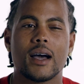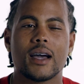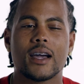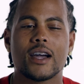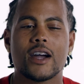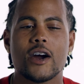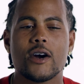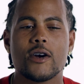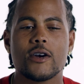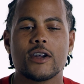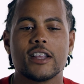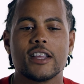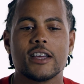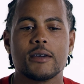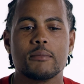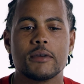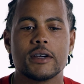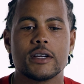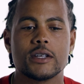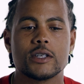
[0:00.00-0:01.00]
I
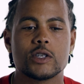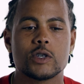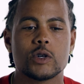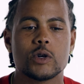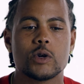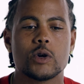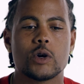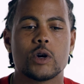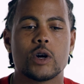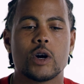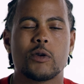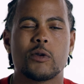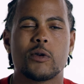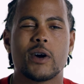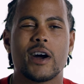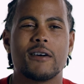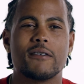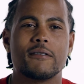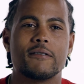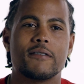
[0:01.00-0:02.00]
currently mentor
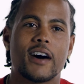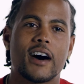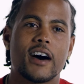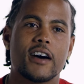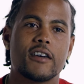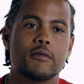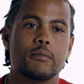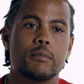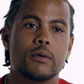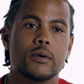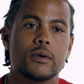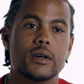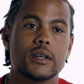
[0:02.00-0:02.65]
around five